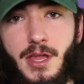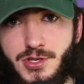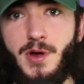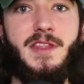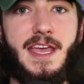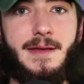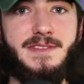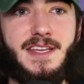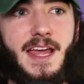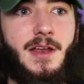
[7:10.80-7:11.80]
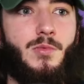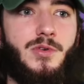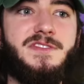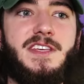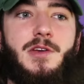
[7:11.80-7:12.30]
Enjoy the game tonight.
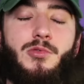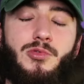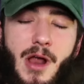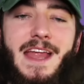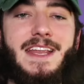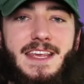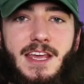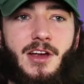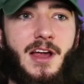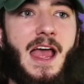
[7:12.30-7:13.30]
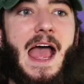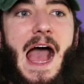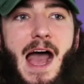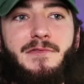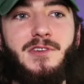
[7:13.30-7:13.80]
We'll see you right here
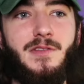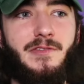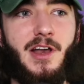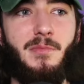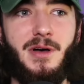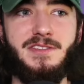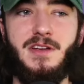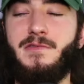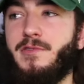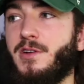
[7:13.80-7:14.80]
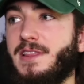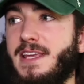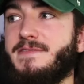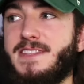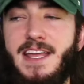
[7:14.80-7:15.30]
after the final buzzer for
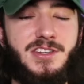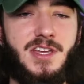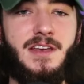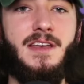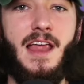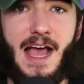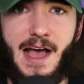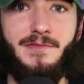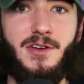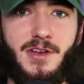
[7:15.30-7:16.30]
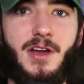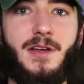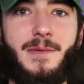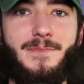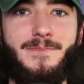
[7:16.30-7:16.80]
Leafs Nation After Dark.